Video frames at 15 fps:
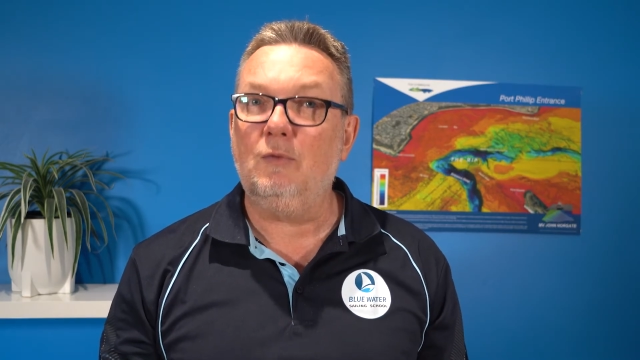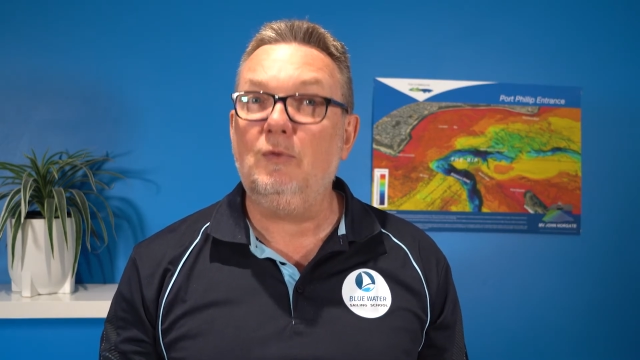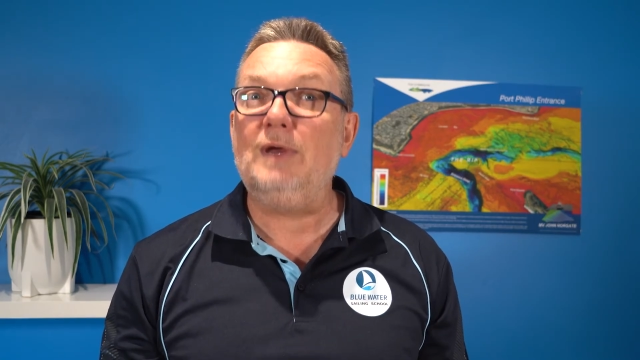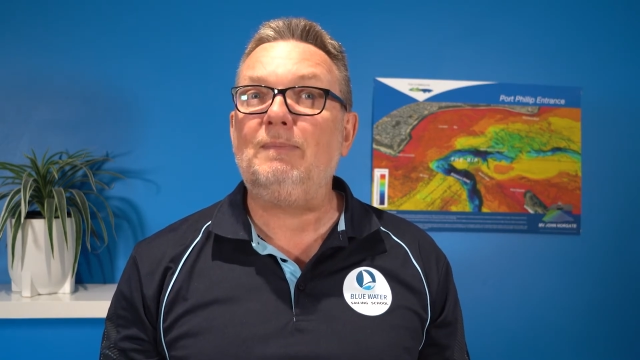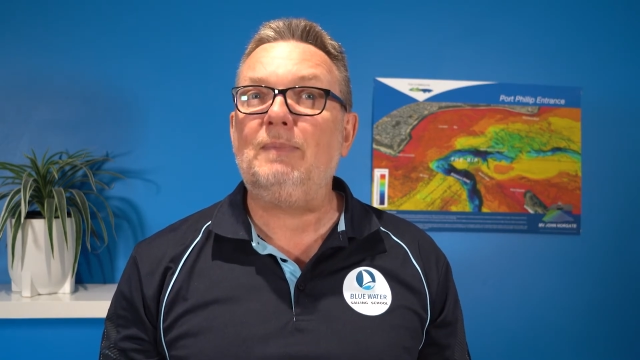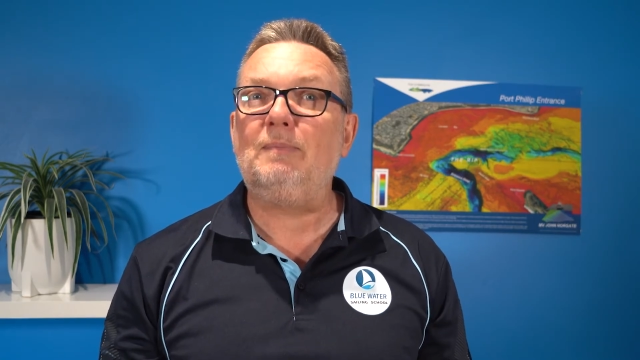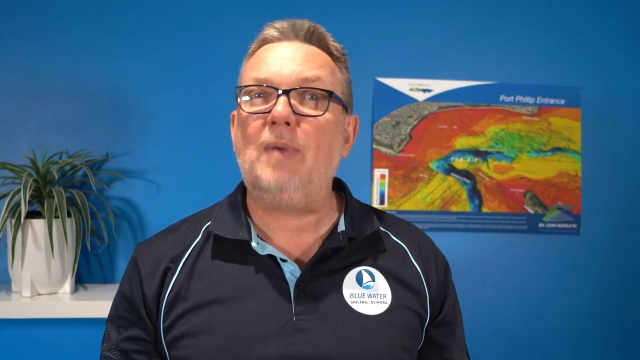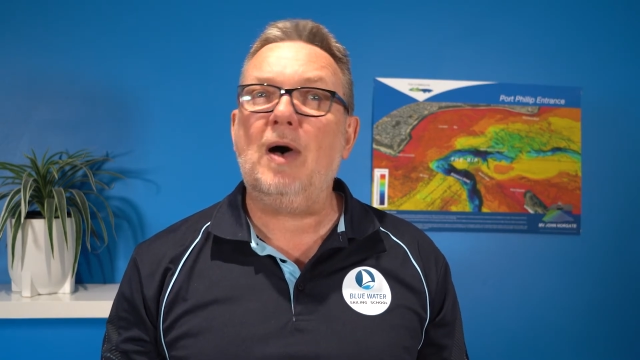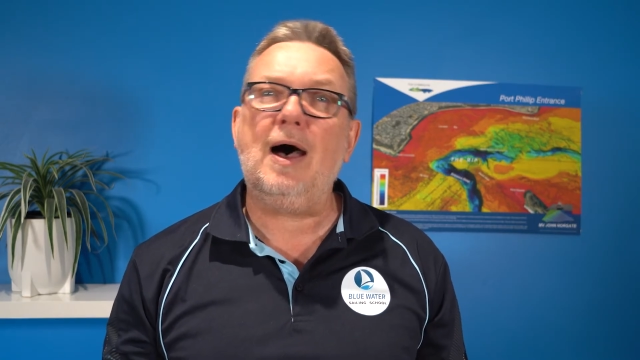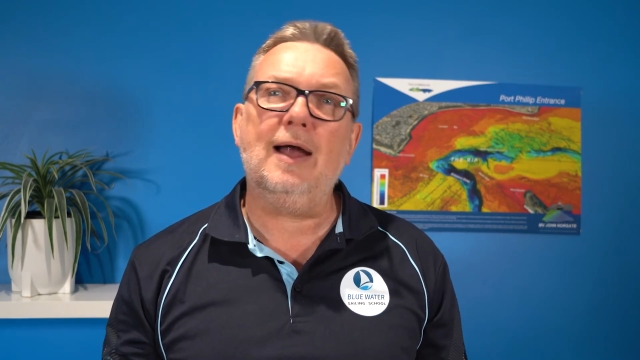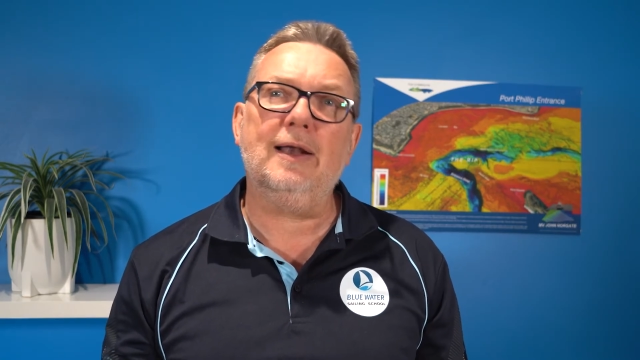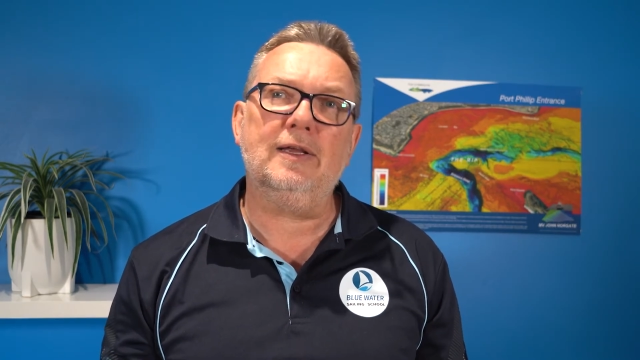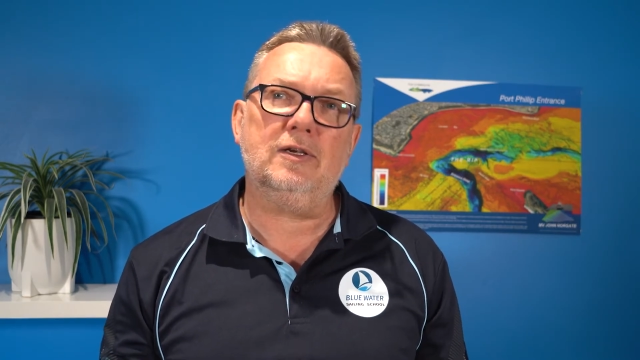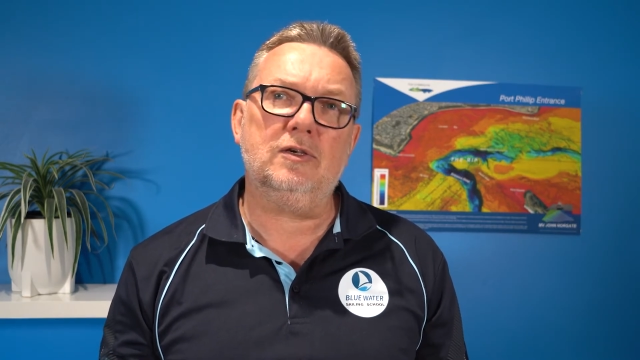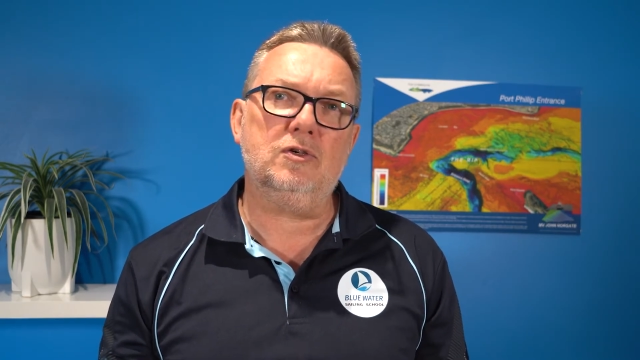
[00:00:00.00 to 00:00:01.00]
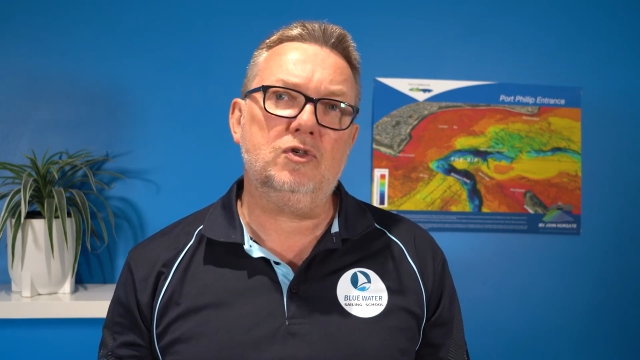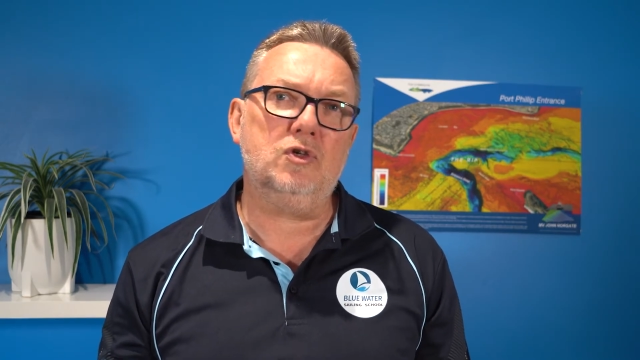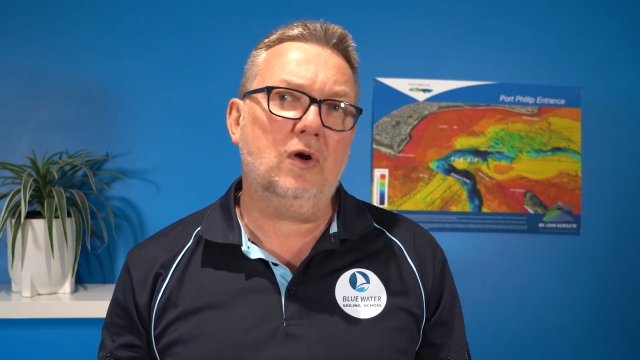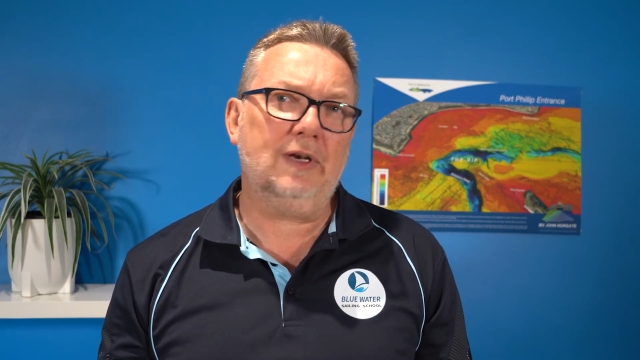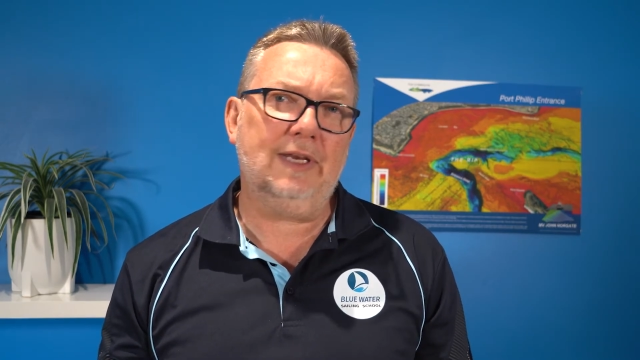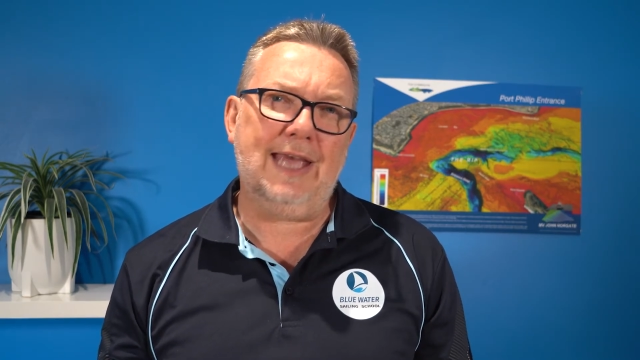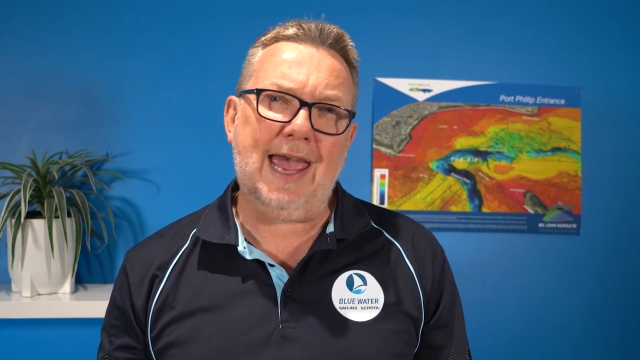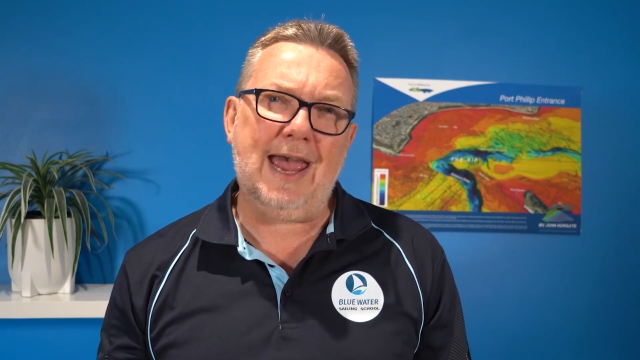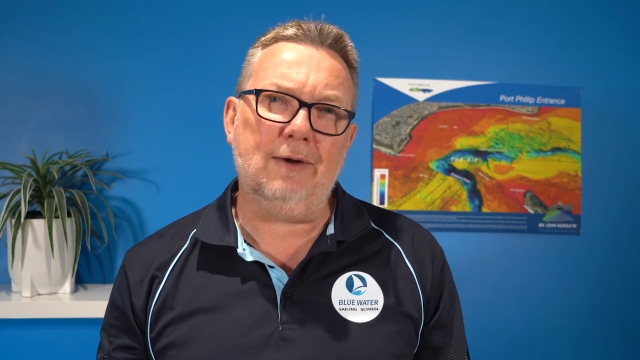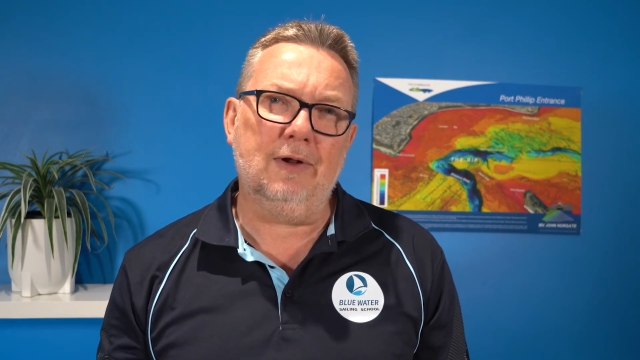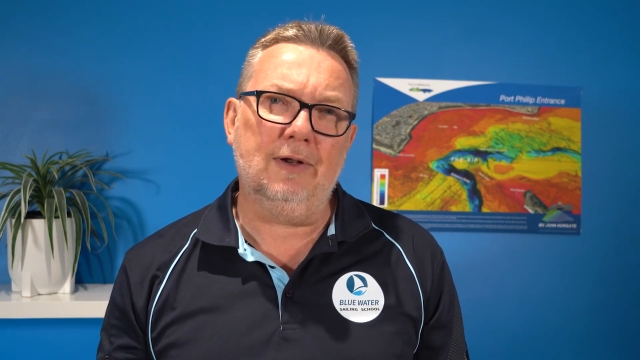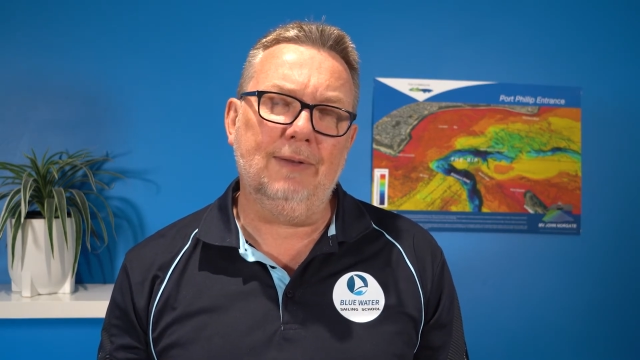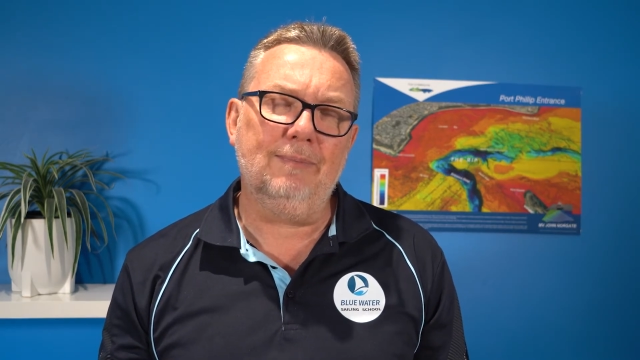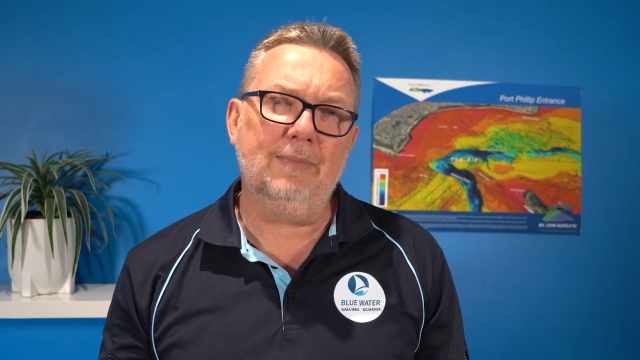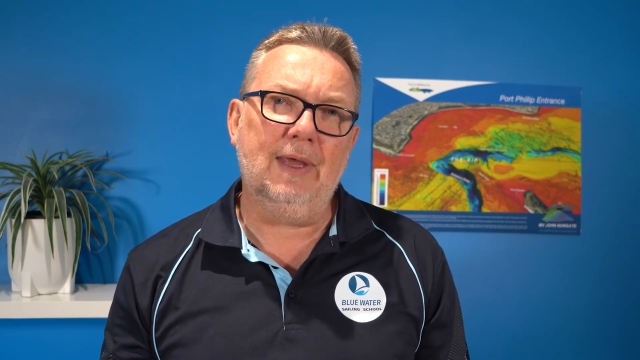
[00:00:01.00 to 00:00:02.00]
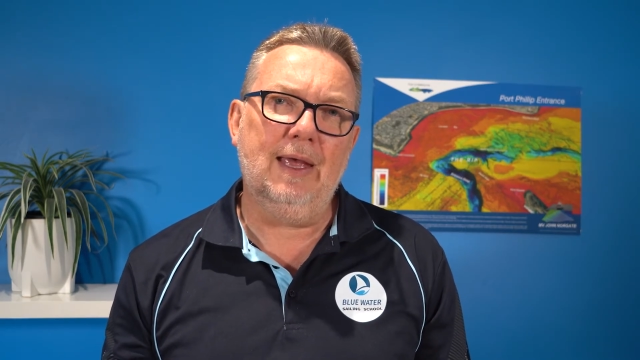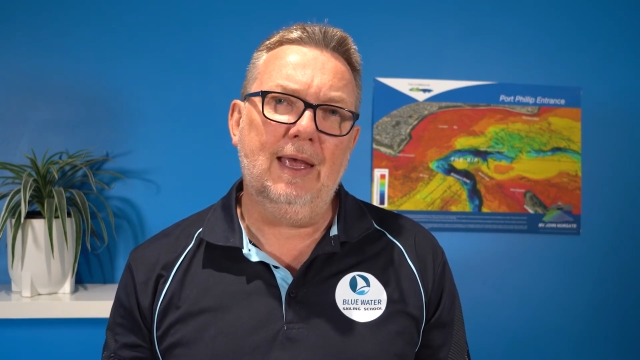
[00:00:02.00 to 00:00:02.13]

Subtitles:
RIP pilot John Carroll